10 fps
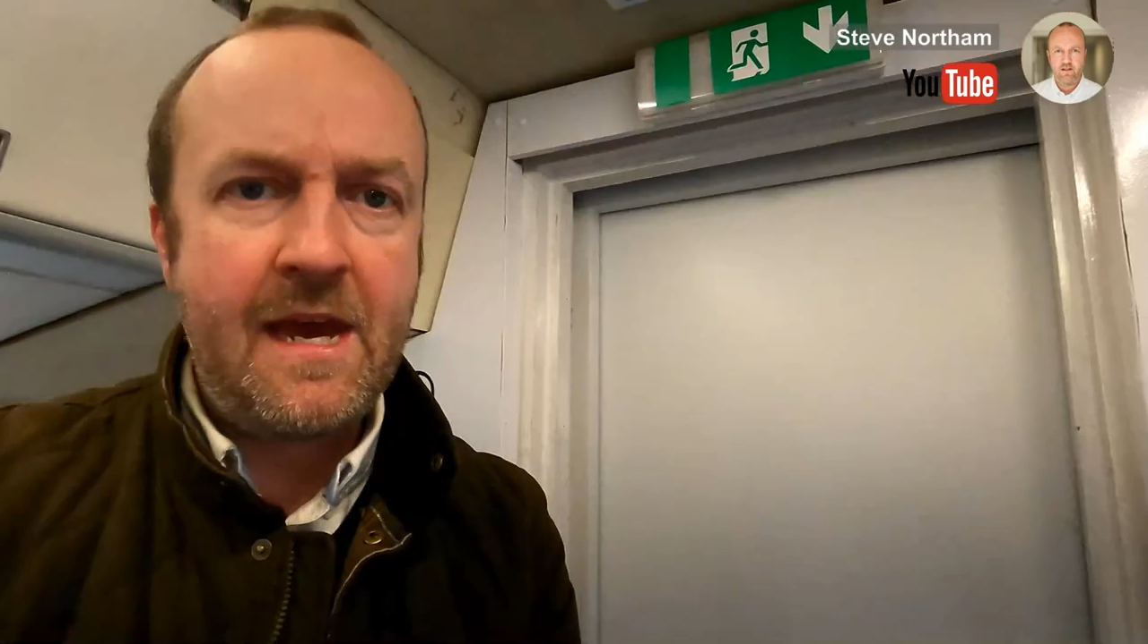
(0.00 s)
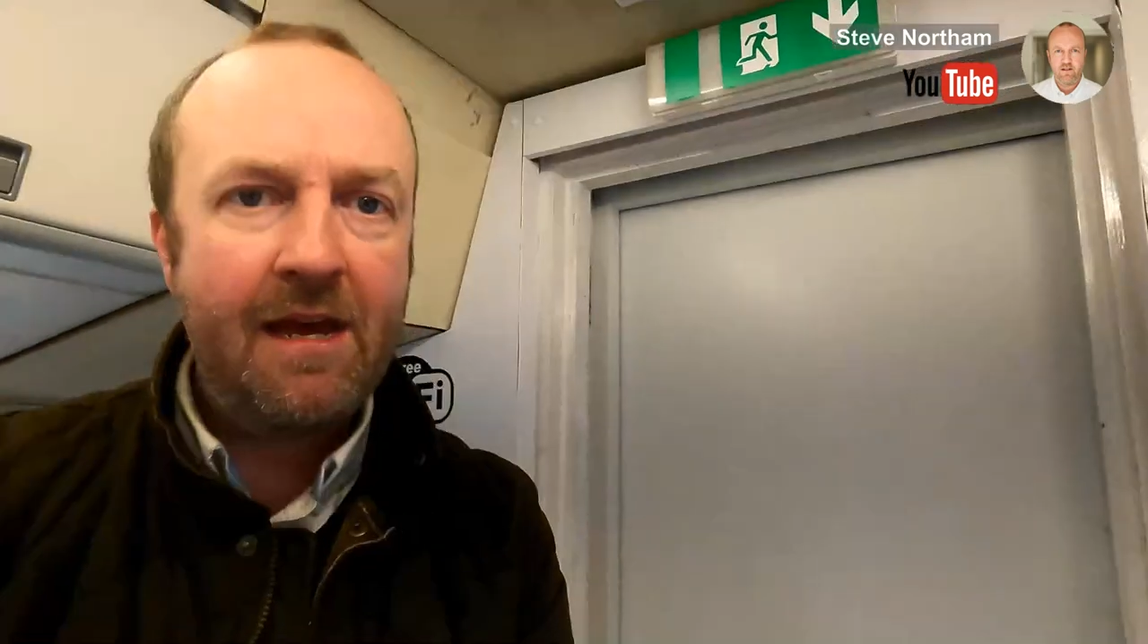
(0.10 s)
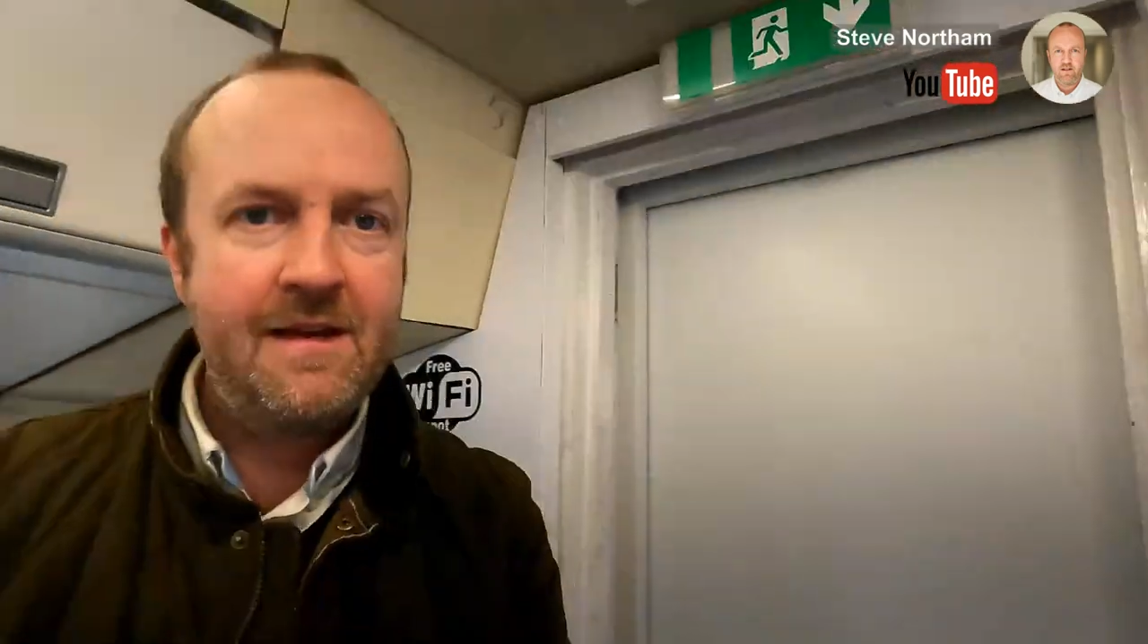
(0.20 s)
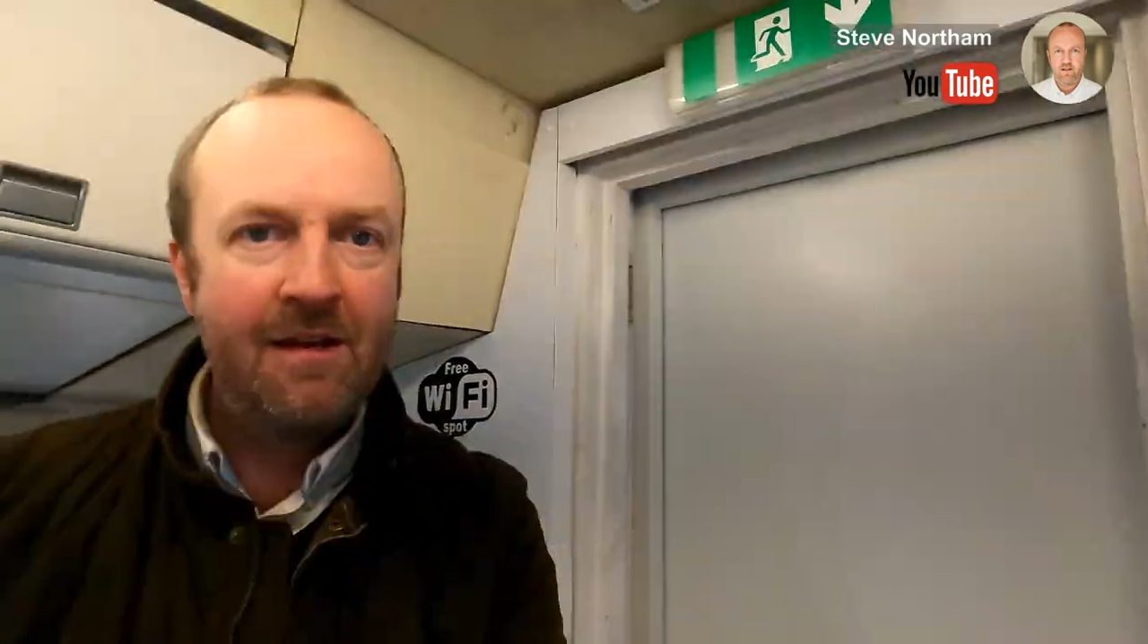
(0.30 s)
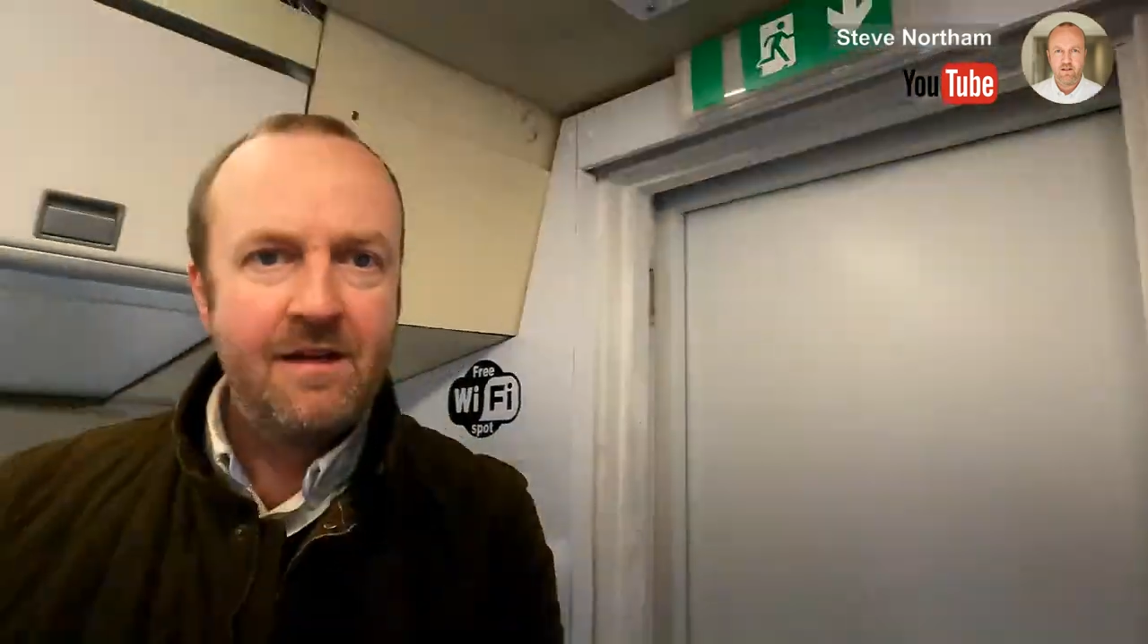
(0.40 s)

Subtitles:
Yeah,